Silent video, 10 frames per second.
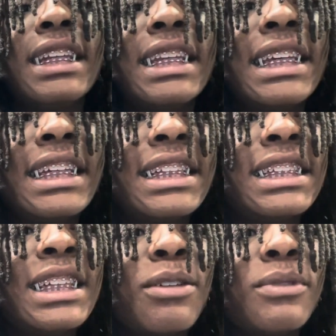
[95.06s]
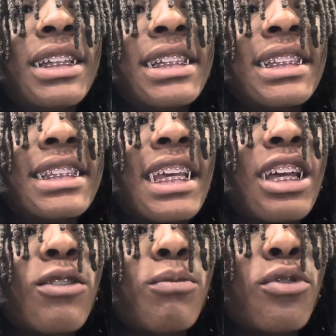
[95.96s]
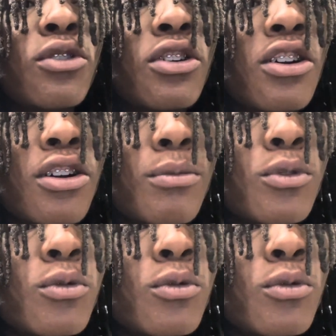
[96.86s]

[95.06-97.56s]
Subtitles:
did, the Japanese attack on Pearl Harbor